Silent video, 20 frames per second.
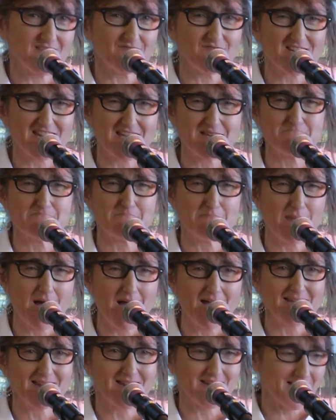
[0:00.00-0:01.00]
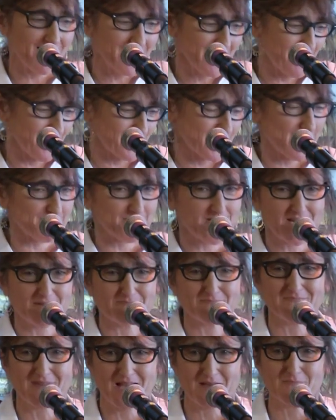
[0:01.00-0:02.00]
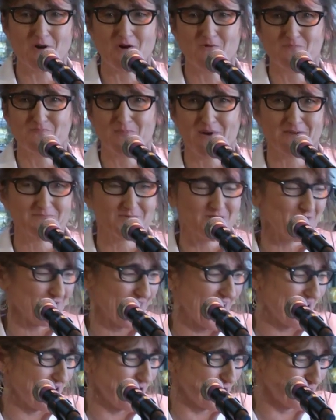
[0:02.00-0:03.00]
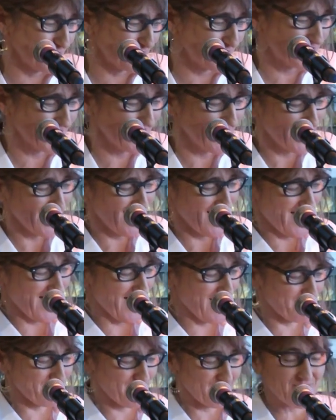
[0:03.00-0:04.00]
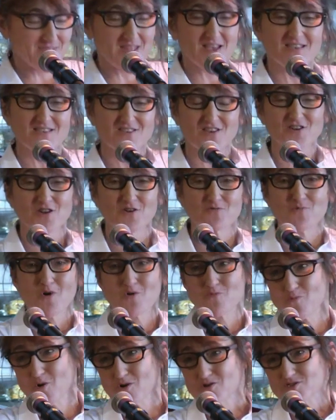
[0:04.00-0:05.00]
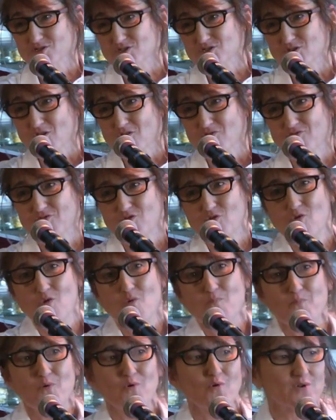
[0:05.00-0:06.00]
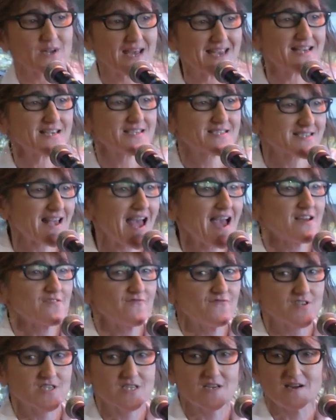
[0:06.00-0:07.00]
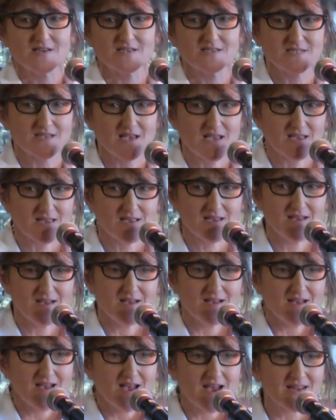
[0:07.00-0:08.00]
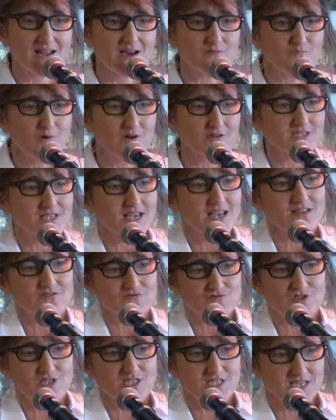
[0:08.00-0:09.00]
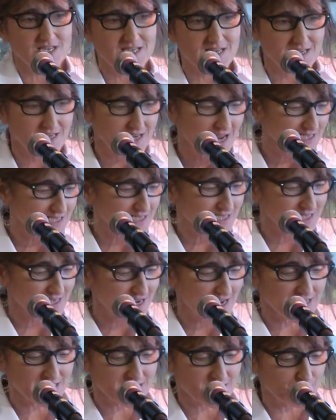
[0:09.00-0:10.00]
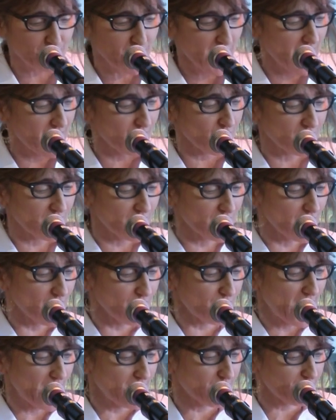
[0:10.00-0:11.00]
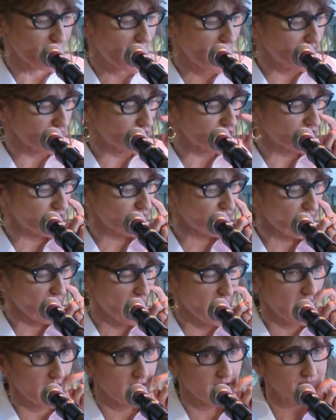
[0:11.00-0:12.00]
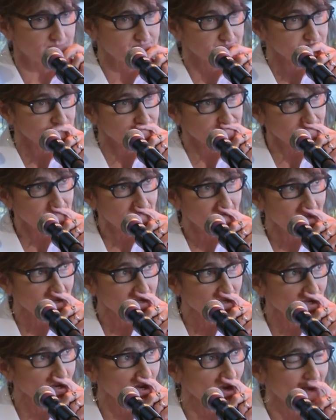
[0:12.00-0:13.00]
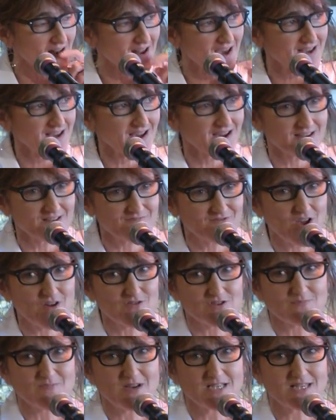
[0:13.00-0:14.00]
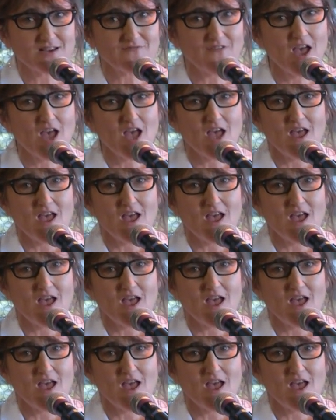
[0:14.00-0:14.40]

even in my lifetime, and I'm old, but I'm not that old, you know, what was softcore porn is advertising. And I was interested in yesterday's debate, you know, about page three, you know, and I kind of go to myself,